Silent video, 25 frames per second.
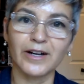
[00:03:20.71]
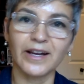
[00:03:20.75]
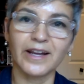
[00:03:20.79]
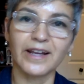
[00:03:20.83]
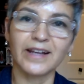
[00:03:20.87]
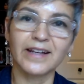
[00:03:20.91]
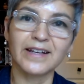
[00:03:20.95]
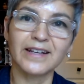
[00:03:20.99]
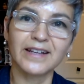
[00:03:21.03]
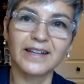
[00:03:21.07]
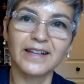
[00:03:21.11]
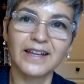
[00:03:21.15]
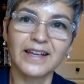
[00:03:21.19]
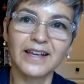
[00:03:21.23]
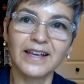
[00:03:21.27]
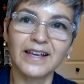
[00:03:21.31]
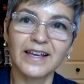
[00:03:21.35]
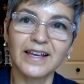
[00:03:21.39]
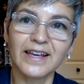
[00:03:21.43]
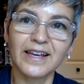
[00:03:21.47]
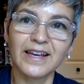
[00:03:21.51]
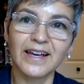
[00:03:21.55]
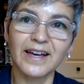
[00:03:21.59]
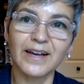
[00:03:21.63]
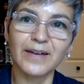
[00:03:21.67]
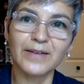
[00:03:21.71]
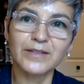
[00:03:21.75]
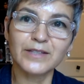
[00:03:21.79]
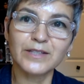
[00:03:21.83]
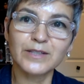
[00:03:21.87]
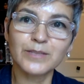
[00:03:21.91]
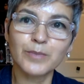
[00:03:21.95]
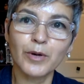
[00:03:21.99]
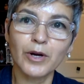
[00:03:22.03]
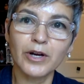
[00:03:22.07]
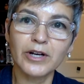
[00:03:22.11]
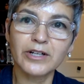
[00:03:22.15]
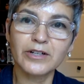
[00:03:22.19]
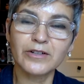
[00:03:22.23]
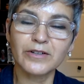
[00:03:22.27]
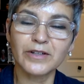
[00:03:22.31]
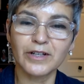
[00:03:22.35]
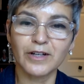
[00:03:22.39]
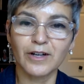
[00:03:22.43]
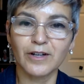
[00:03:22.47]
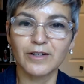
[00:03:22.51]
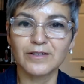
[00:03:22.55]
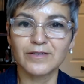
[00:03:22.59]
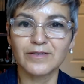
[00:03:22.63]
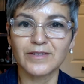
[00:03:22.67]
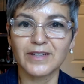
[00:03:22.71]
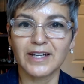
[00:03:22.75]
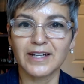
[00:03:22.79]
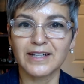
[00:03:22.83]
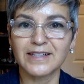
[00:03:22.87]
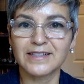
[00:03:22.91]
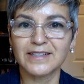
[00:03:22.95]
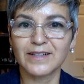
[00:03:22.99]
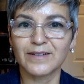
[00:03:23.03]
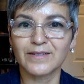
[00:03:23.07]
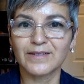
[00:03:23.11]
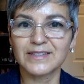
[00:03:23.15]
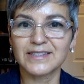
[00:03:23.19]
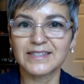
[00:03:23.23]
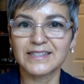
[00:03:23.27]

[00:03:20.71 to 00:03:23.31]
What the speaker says: And I was just pondering all of that as I